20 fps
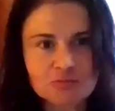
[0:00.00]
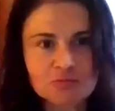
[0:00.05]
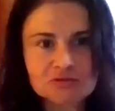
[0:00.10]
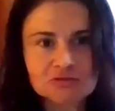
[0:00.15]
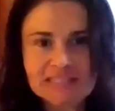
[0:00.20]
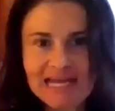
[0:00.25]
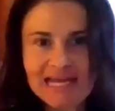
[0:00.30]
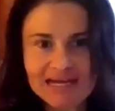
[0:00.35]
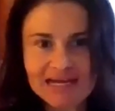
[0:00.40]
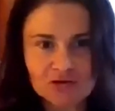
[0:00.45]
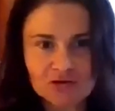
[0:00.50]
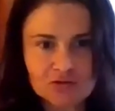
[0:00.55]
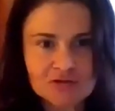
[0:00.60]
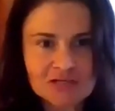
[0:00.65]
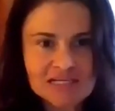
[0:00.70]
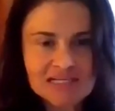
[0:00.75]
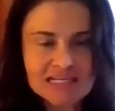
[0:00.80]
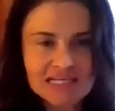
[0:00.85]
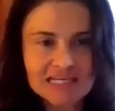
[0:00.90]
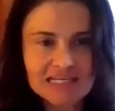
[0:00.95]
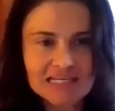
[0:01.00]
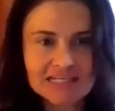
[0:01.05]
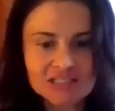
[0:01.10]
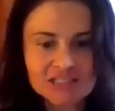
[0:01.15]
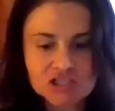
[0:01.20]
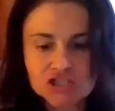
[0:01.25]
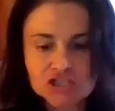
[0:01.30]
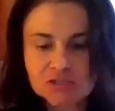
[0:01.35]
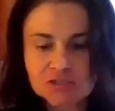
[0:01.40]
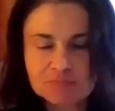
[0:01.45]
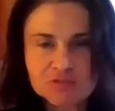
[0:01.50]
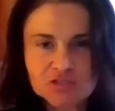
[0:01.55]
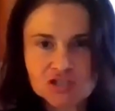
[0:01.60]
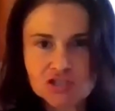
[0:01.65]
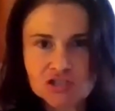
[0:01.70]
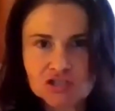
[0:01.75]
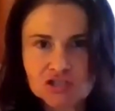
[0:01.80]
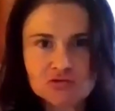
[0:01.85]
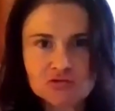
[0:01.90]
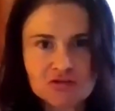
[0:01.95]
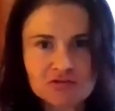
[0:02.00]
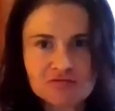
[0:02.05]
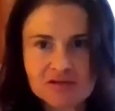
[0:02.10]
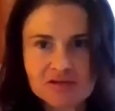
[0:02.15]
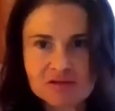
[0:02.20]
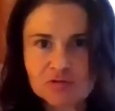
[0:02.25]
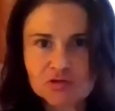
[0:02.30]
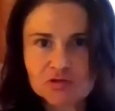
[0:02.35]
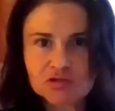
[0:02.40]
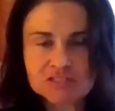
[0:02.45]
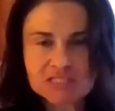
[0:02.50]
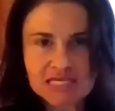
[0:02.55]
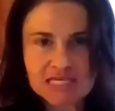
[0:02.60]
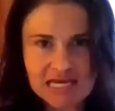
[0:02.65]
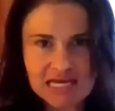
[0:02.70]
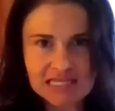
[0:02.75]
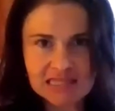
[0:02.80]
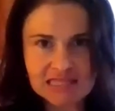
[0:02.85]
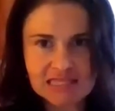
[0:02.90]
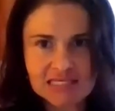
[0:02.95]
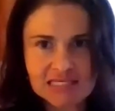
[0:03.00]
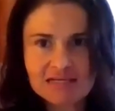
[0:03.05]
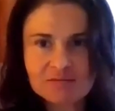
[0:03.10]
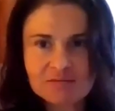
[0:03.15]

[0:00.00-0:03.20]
now, and it ships to you November 10th.